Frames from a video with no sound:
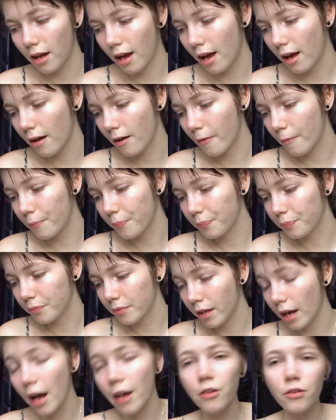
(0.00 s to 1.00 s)

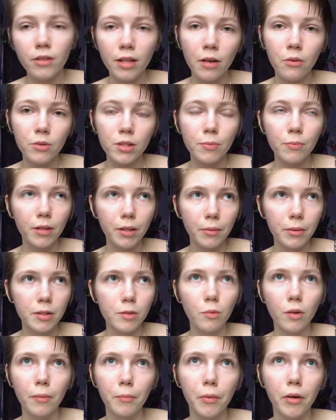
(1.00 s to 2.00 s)
I knew that was pretty
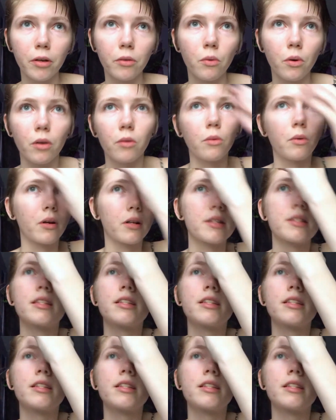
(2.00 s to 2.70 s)
much what mugwort was.